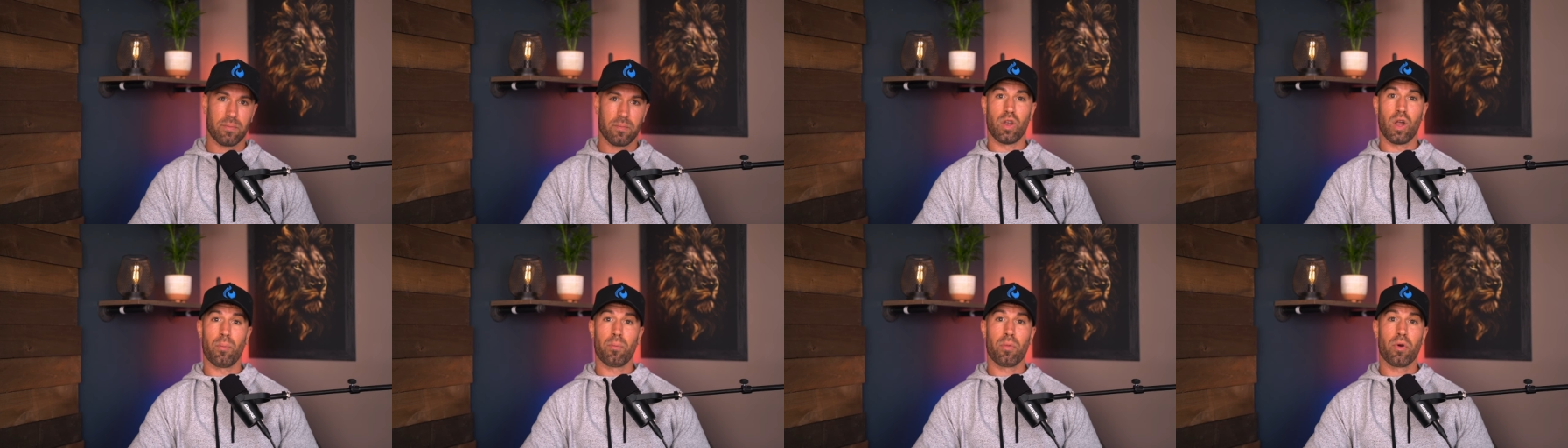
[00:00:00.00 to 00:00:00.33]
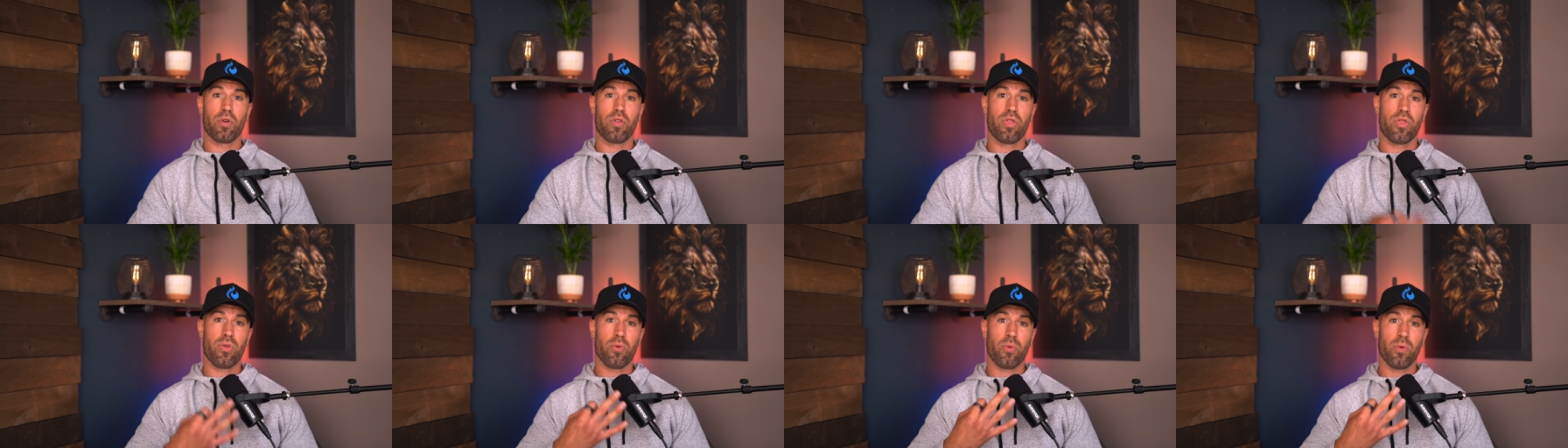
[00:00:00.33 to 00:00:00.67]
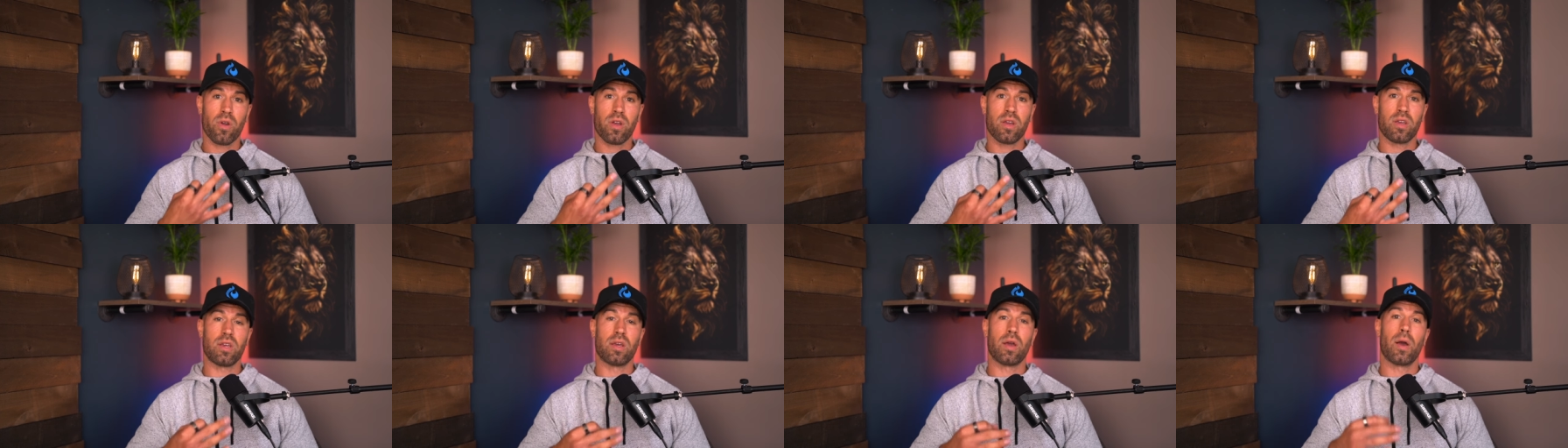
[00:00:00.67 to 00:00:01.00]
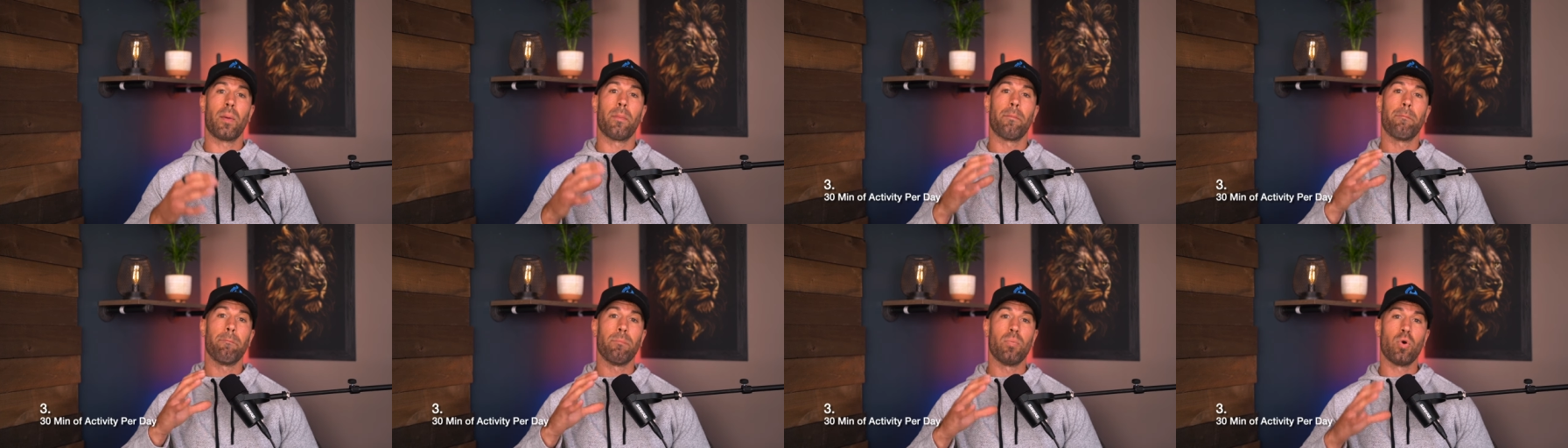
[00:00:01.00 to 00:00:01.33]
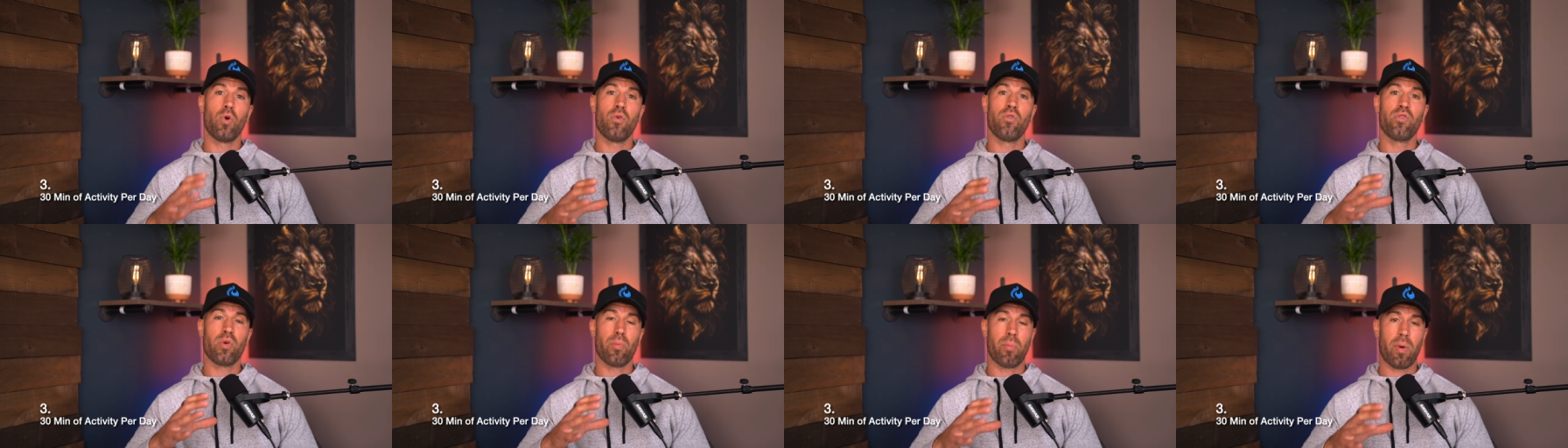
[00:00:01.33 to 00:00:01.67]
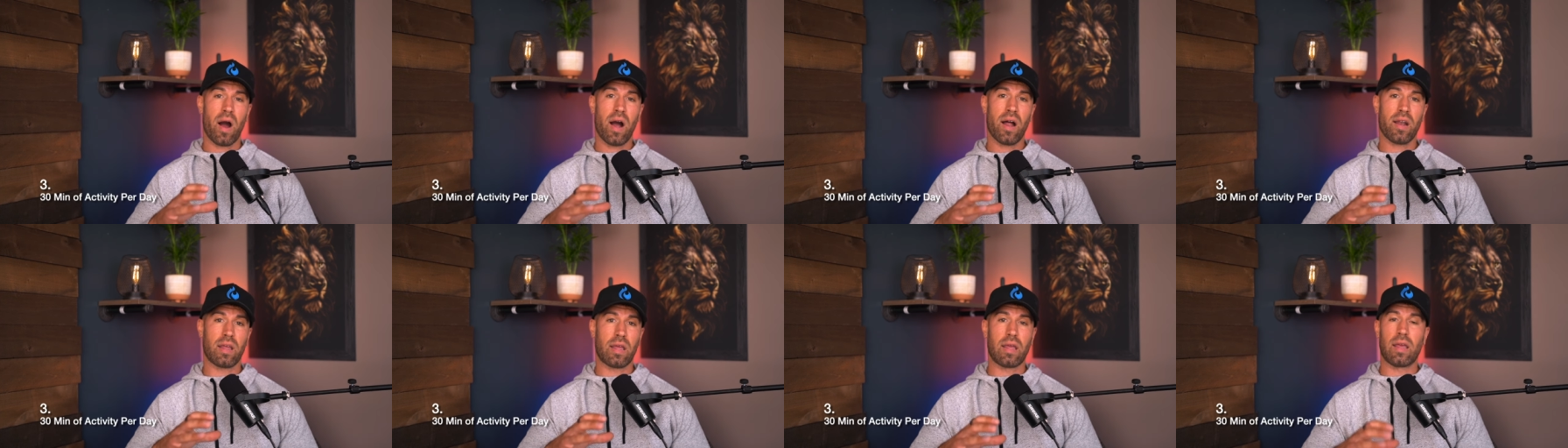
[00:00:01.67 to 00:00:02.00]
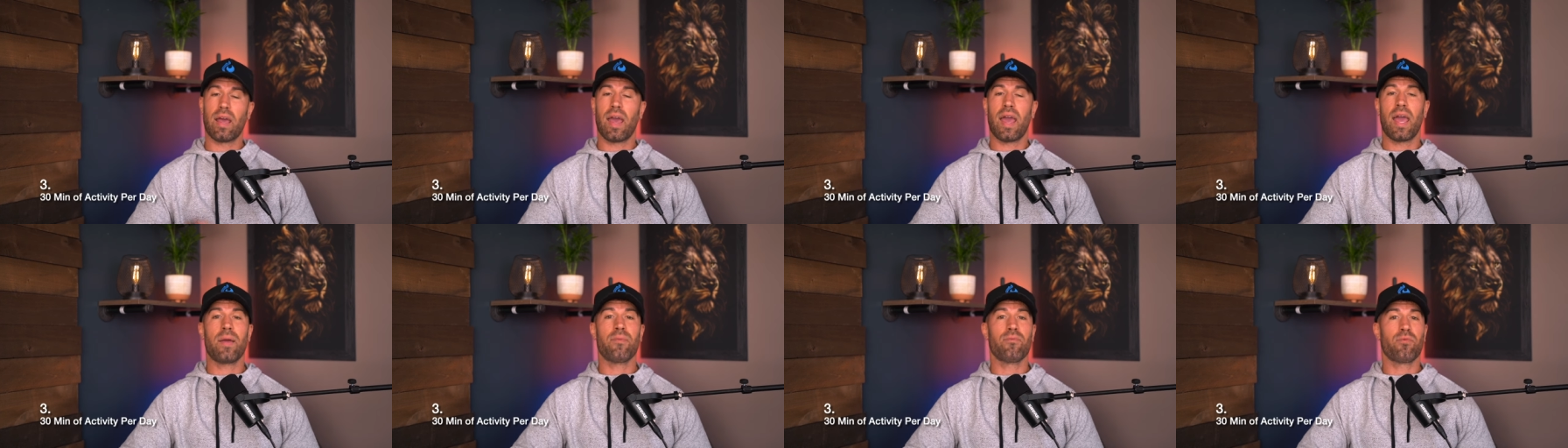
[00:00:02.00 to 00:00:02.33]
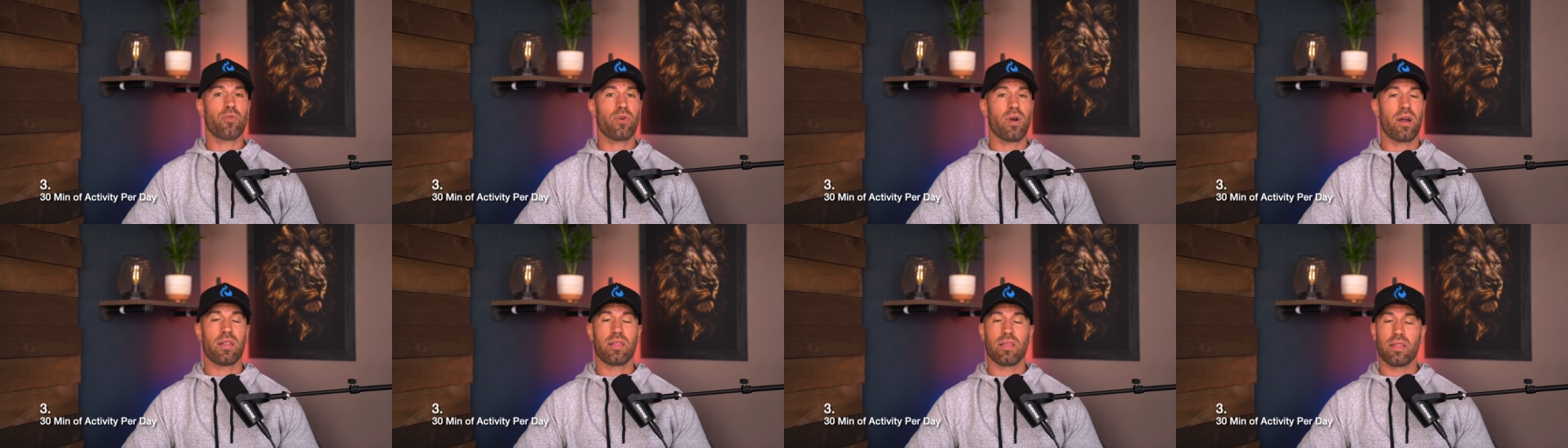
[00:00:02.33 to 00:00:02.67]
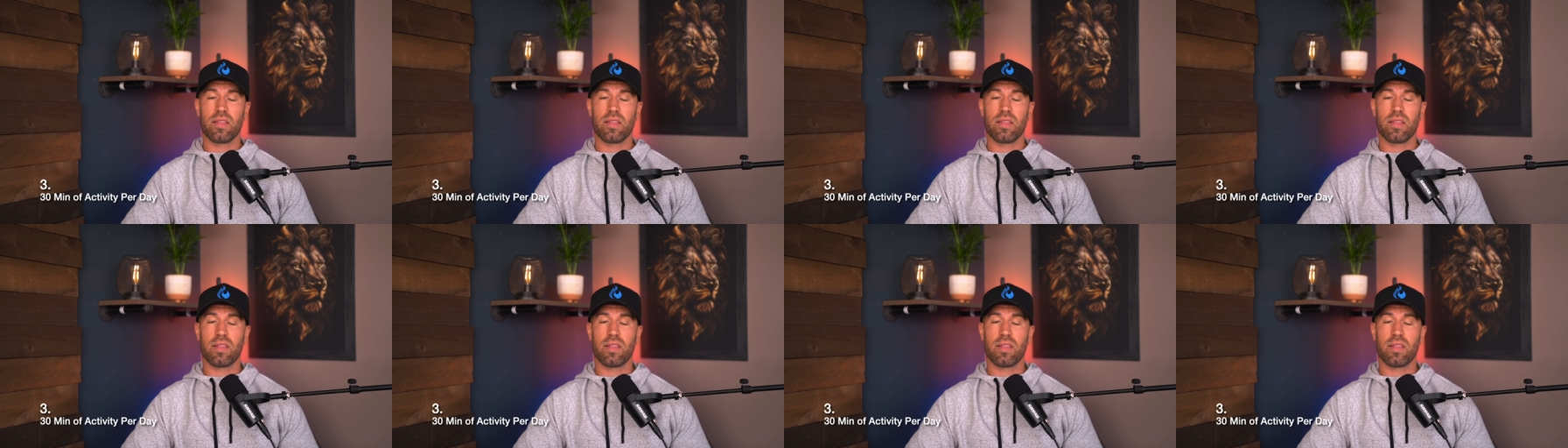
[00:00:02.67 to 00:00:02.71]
Number three, move your body. Aim for